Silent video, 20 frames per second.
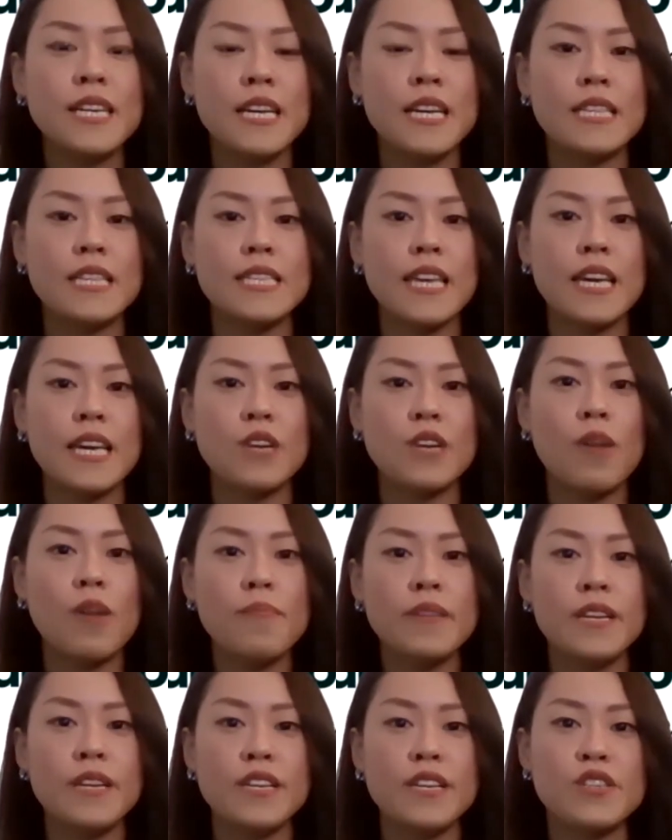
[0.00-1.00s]
It's okay. A
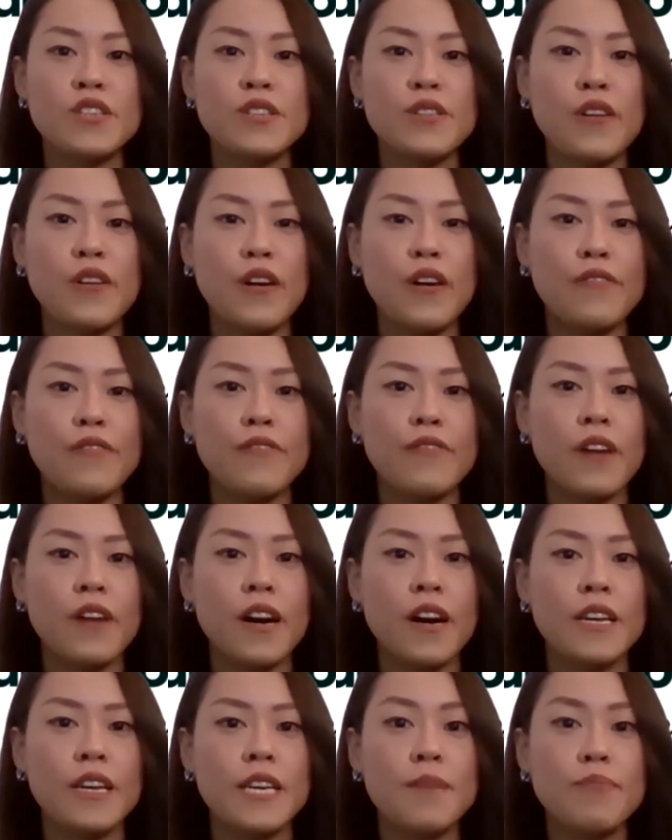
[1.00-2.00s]
combination of
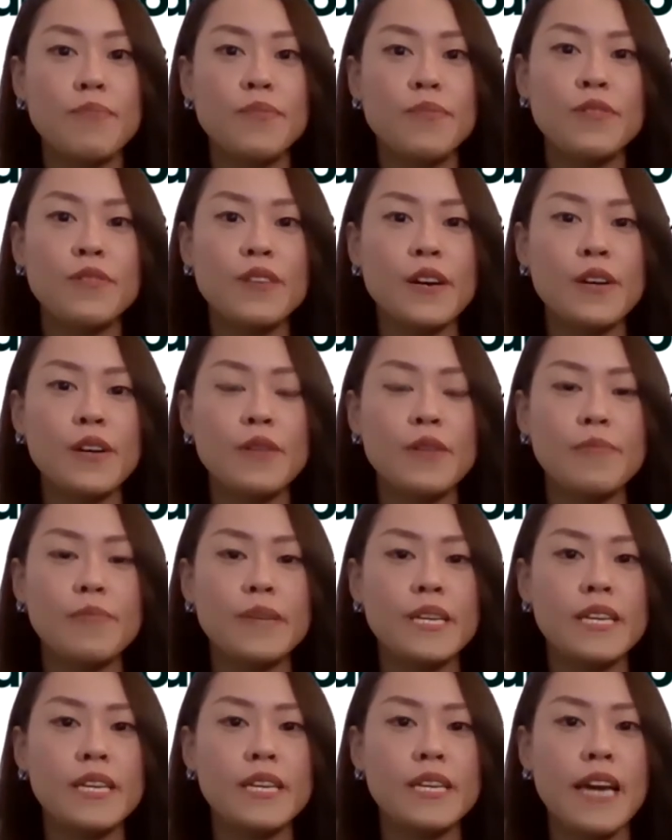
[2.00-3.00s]

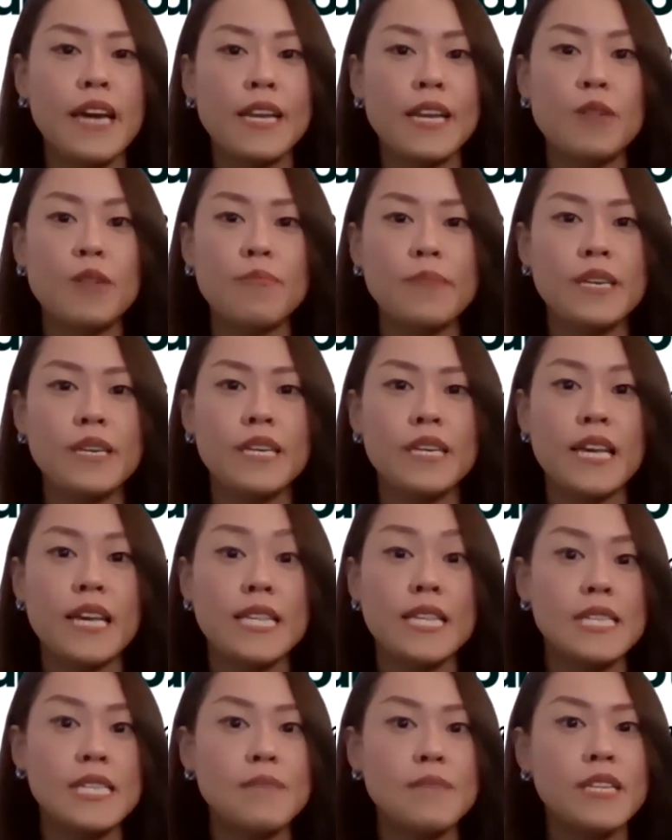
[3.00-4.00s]
hypnotherapy, NLP,
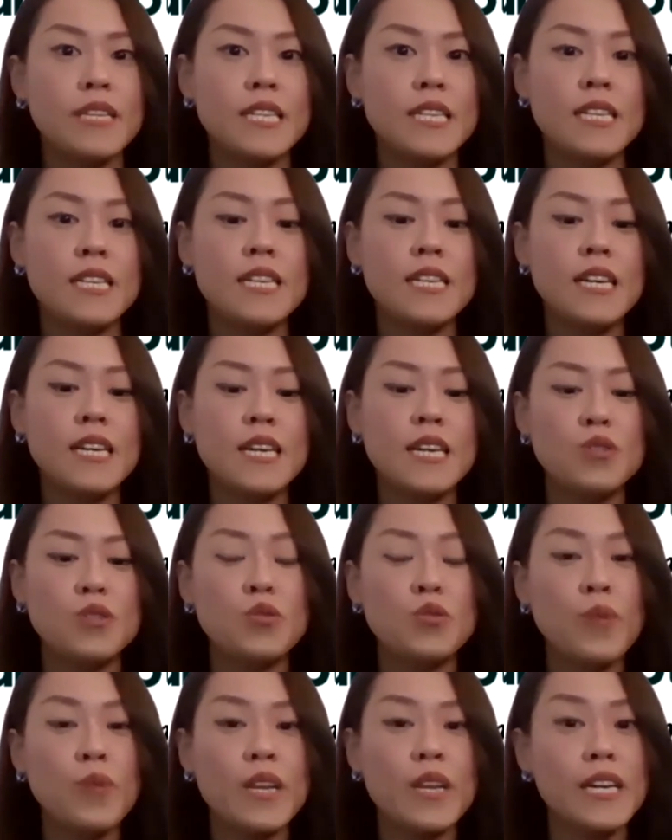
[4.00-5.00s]
and CBT.
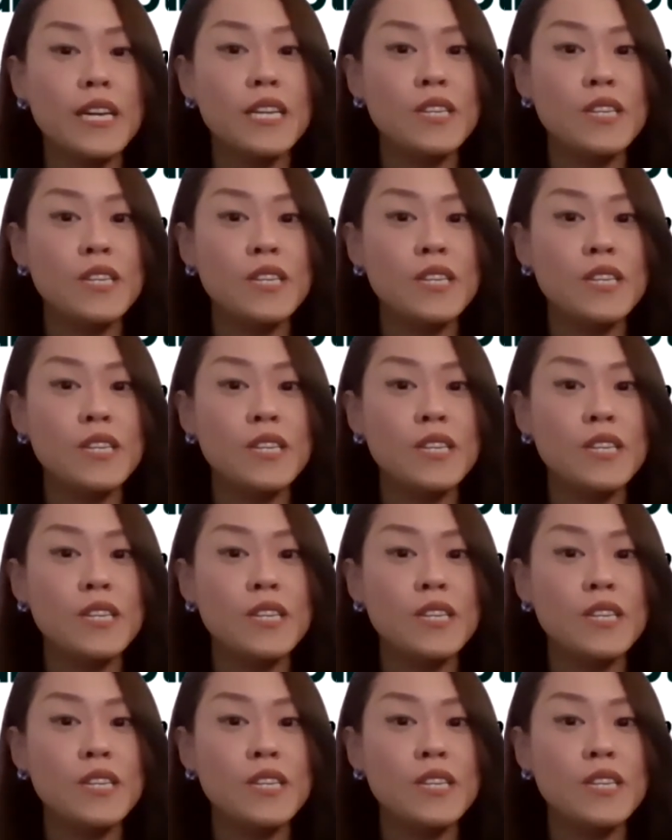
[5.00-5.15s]
So when okay.